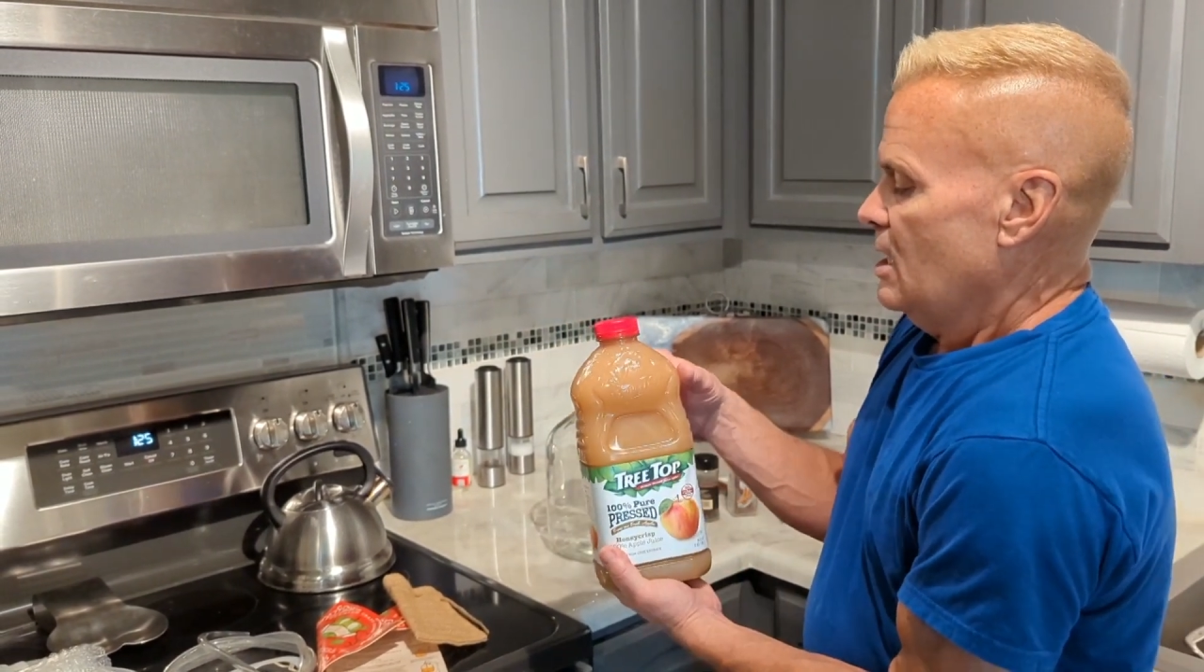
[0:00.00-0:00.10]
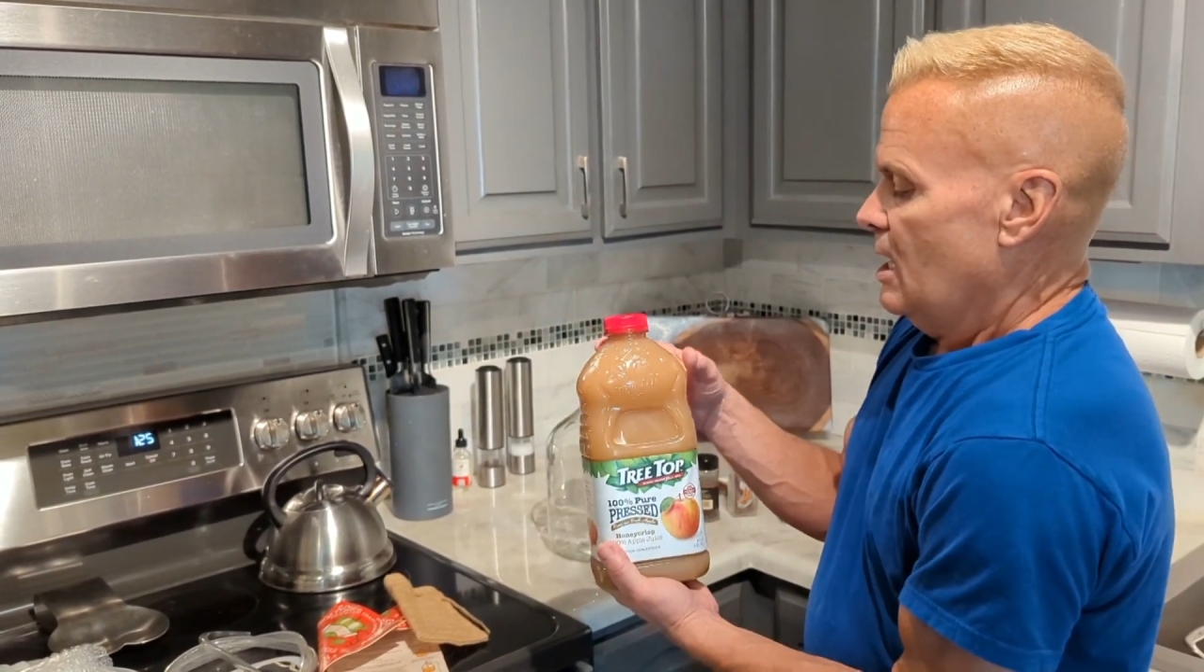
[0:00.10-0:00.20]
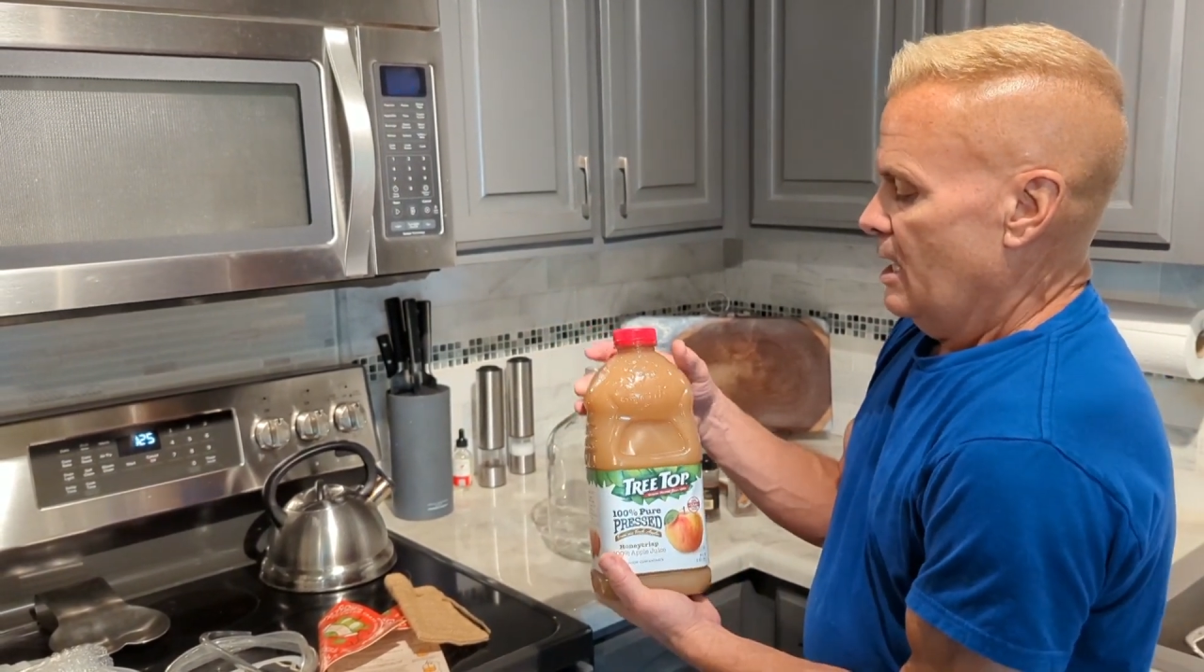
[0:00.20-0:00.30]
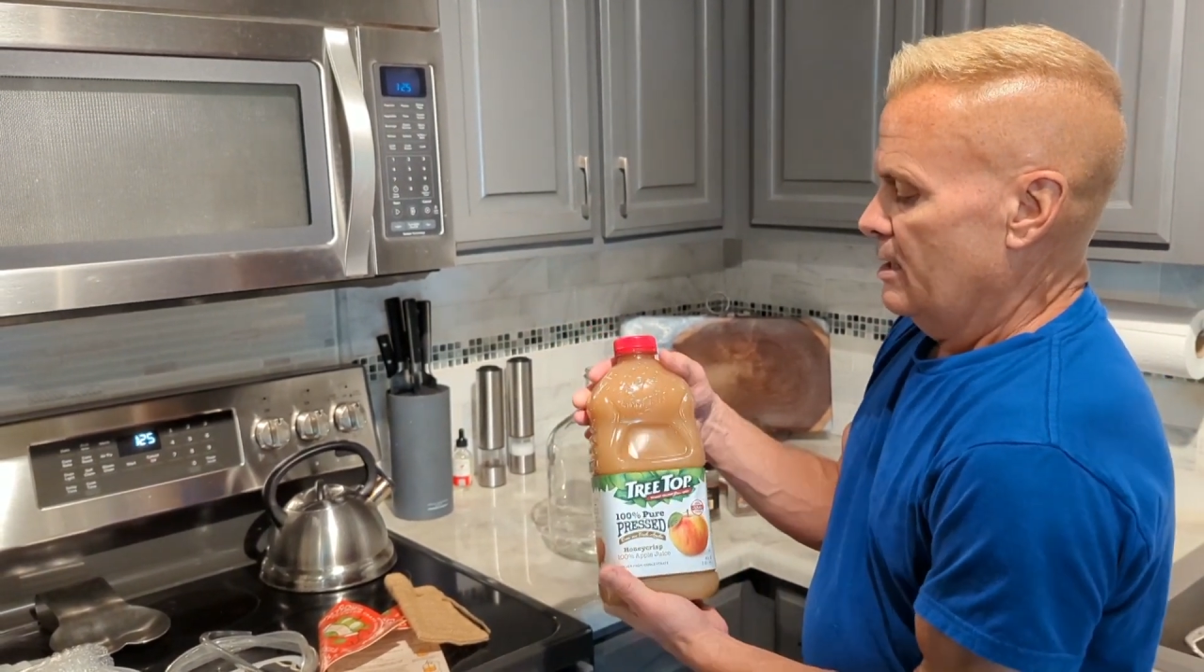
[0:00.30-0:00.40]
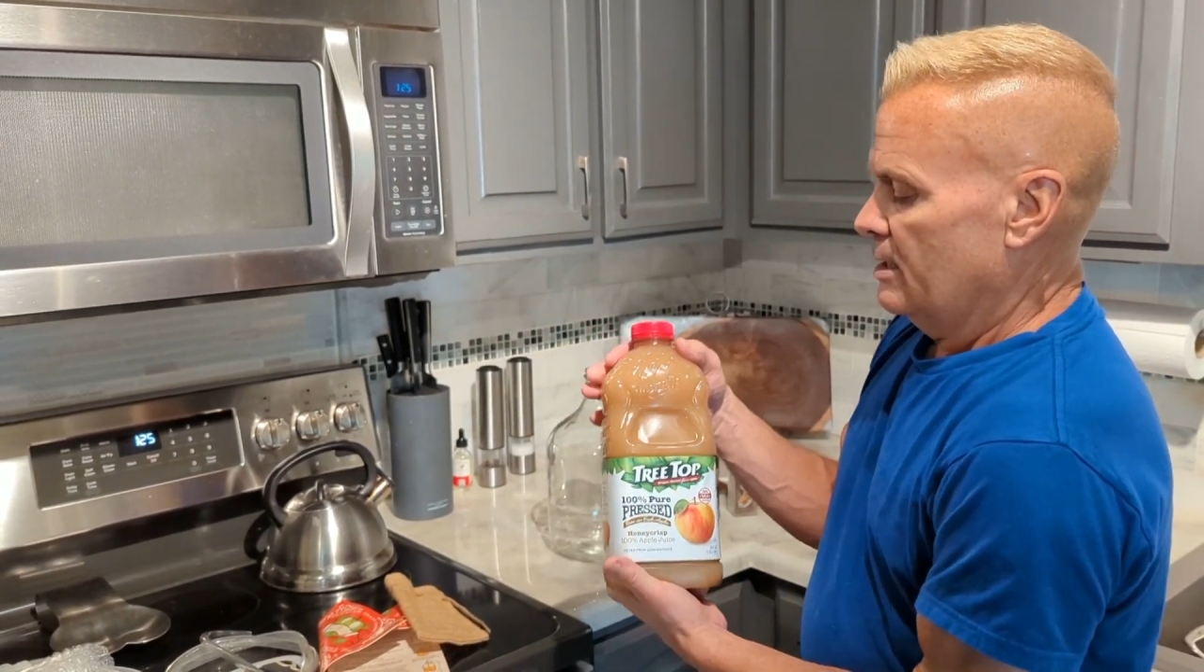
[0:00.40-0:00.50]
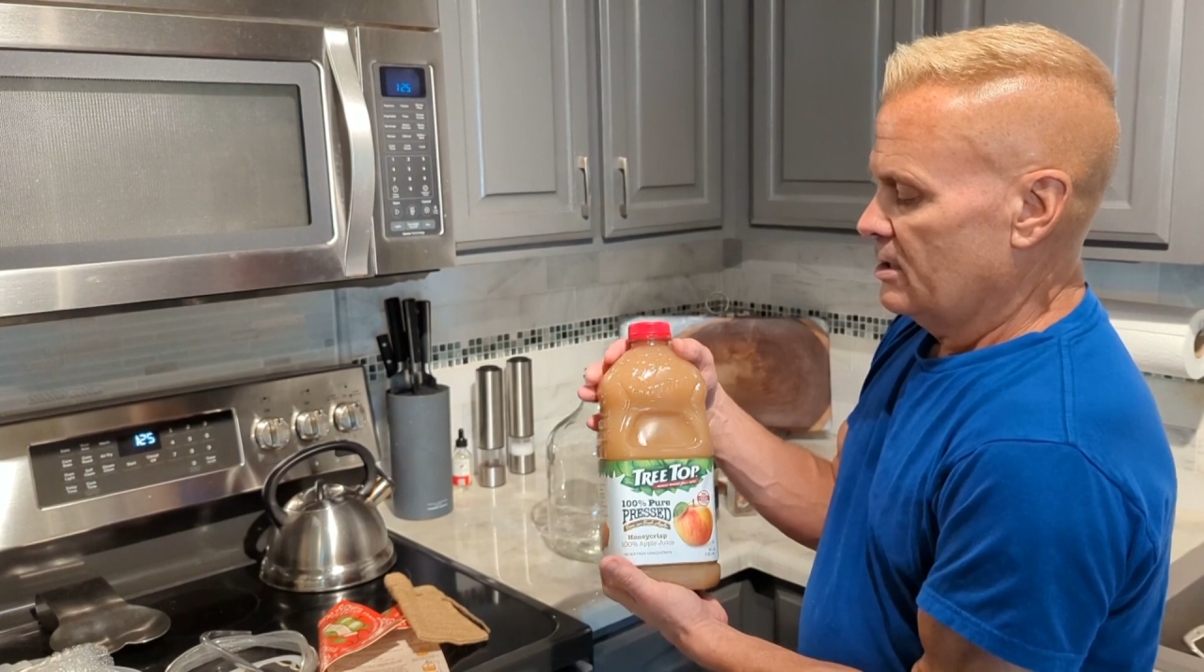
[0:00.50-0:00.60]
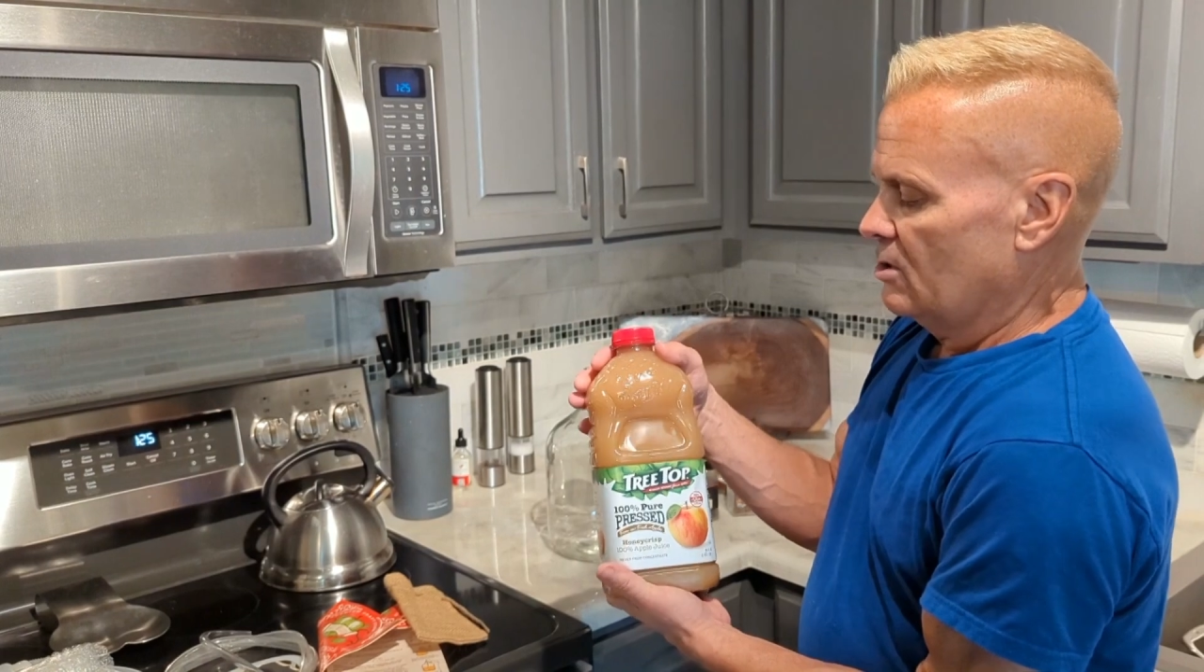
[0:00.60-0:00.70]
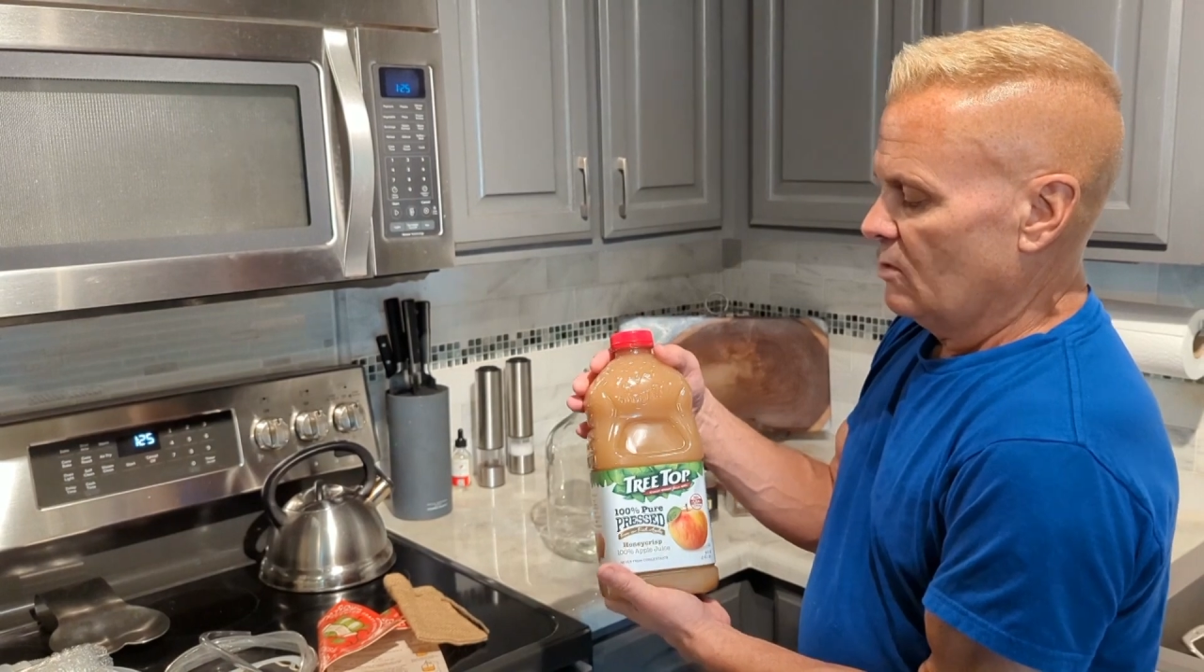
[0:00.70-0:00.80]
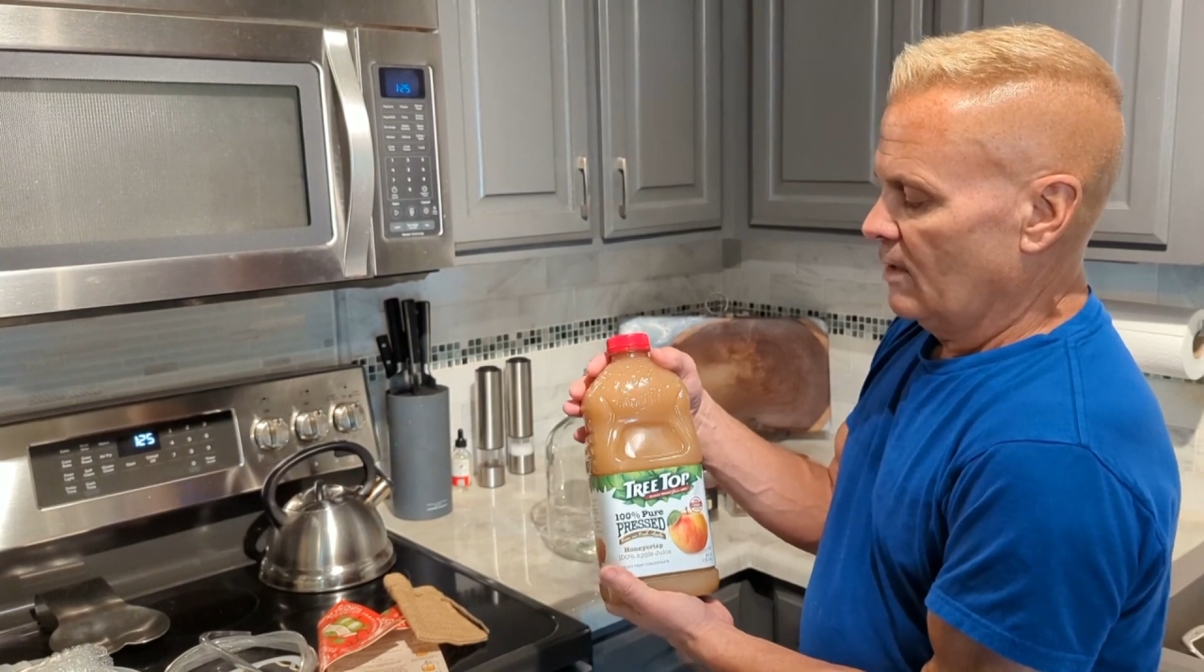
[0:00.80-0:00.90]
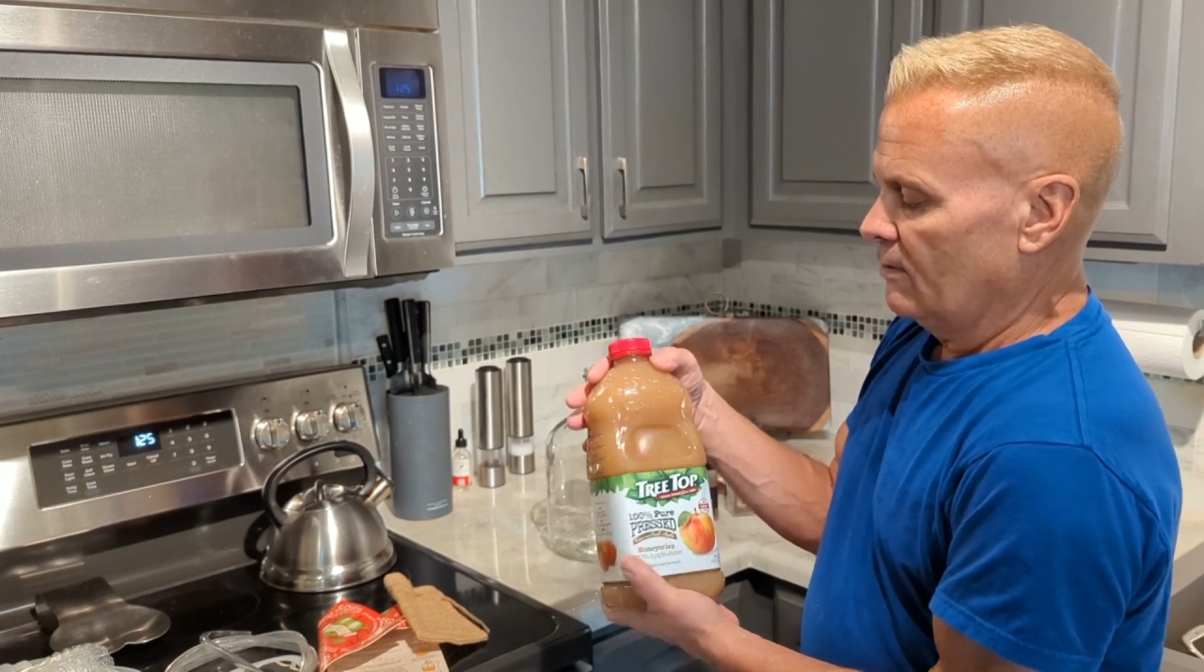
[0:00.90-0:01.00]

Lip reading: And this is what